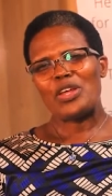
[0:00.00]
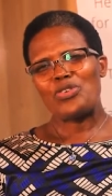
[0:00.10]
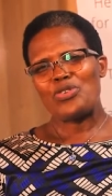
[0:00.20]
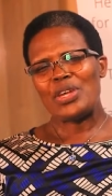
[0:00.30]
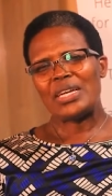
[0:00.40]

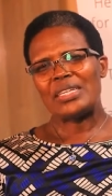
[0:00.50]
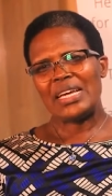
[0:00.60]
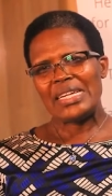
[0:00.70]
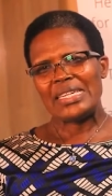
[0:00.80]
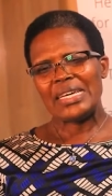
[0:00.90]
during
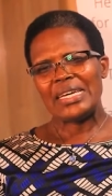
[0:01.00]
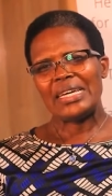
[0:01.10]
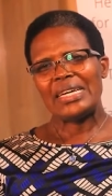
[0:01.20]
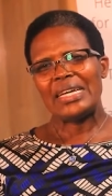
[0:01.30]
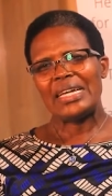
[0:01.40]

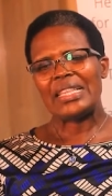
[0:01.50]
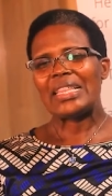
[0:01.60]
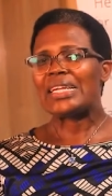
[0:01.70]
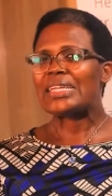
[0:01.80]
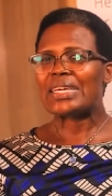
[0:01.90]
dating,
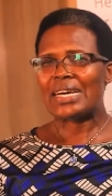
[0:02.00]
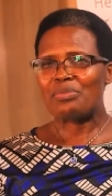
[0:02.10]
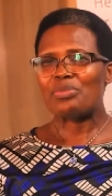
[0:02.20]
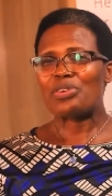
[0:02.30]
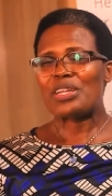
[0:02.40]
then it
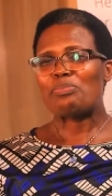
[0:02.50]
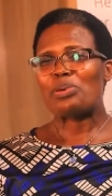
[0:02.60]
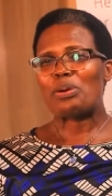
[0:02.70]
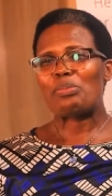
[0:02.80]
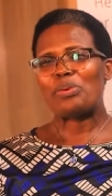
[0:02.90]
can really
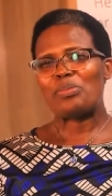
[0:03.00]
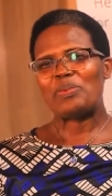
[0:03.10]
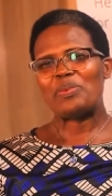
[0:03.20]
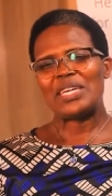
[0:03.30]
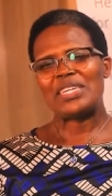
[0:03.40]
be a
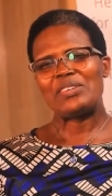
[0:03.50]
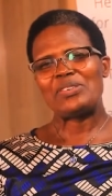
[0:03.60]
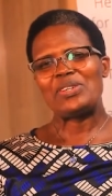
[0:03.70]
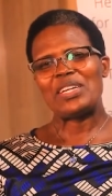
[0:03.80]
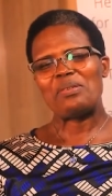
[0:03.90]
problem
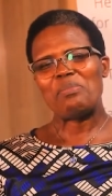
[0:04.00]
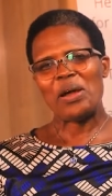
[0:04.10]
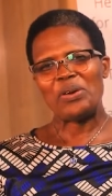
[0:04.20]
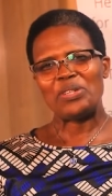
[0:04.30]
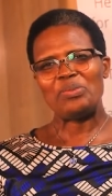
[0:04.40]
later on in
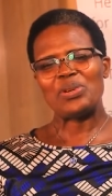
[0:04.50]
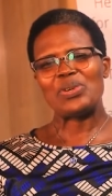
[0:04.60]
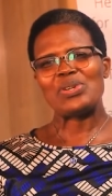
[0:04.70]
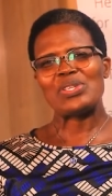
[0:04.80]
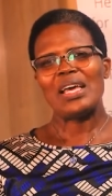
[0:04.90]
marriage,
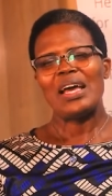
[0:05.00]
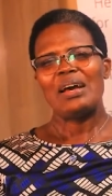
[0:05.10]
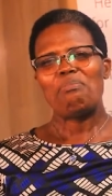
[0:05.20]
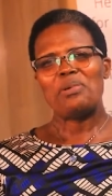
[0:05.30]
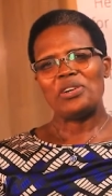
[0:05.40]
because
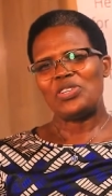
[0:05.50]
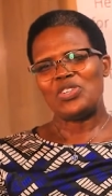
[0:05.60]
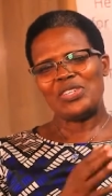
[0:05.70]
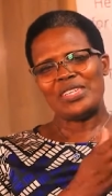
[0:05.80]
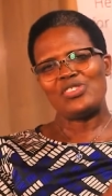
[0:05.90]

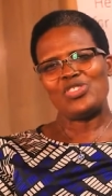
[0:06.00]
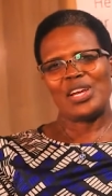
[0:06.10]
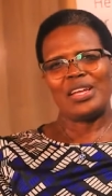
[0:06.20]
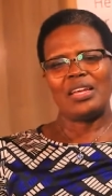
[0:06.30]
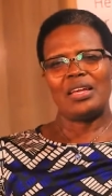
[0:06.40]
marriage is a
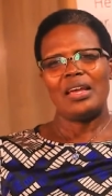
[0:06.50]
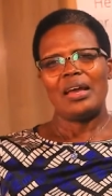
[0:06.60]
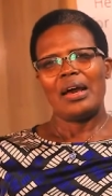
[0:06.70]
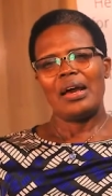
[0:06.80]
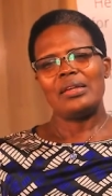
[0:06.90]
journey,
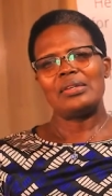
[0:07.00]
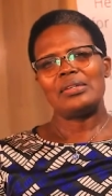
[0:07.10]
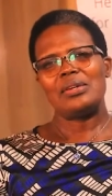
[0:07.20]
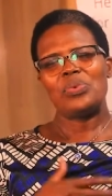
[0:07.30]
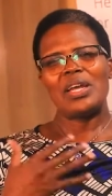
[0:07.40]

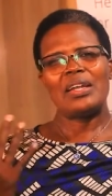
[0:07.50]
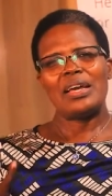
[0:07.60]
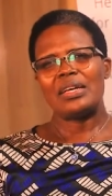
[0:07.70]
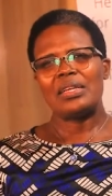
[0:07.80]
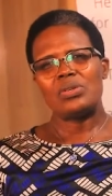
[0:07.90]
and we are
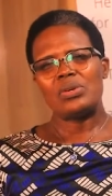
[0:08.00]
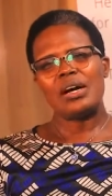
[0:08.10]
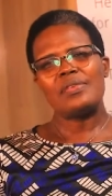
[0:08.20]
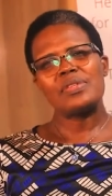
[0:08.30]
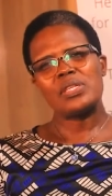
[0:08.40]
likely to
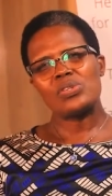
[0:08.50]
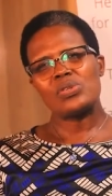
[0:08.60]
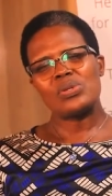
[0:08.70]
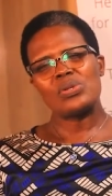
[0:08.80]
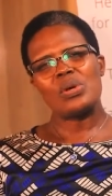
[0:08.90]
have
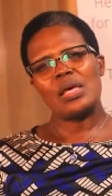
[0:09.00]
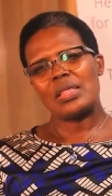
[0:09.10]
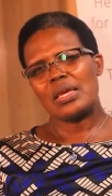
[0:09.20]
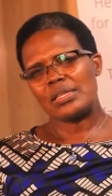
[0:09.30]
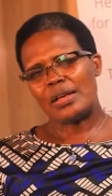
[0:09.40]
seasons where
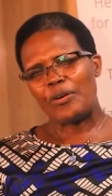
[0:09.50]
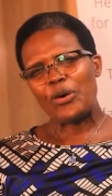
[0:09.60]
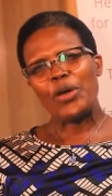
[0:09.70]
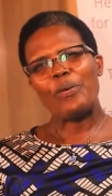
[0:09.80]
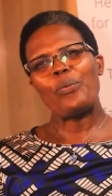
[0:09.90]
things are
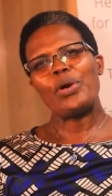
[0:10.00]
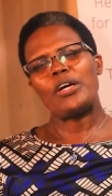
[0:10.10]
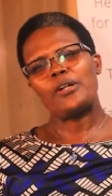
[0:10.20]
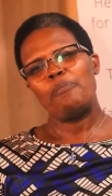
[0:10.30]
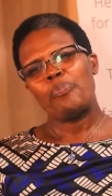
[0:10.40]
going
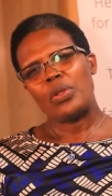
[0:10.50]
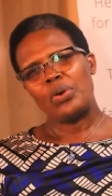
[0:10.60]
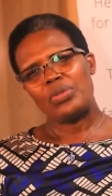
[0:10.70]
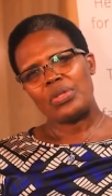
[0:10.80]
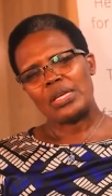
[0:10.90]
well
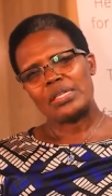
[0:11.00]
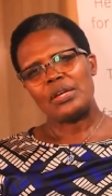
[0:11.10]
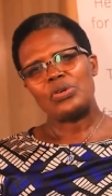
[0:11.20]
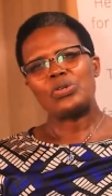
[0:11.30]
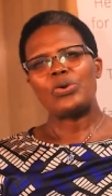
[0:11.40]
or things
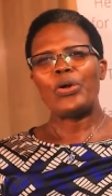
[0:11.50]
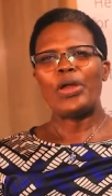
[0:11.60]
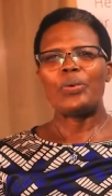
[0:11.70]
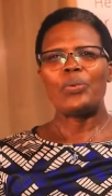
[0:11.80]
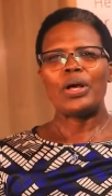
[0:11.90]
are not
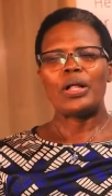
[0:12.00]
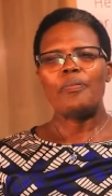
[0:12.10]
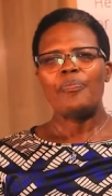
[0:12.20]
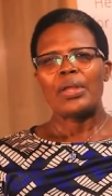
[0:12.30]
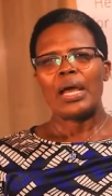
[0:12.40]
going
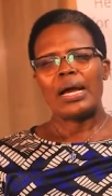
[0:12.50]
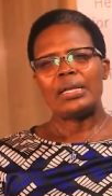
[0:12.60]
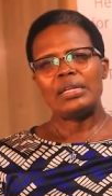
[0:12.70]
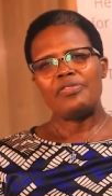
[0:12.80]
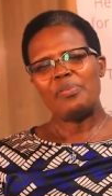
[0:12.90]
well.
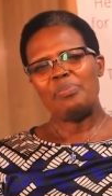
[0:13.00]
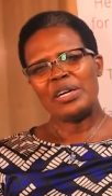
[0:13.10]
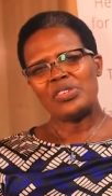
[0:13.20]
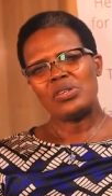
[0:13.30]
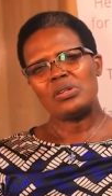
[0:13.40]
And if a
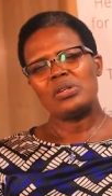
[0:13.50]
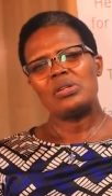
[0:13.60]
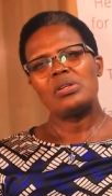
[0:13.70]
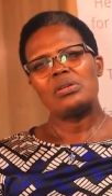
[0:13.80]
person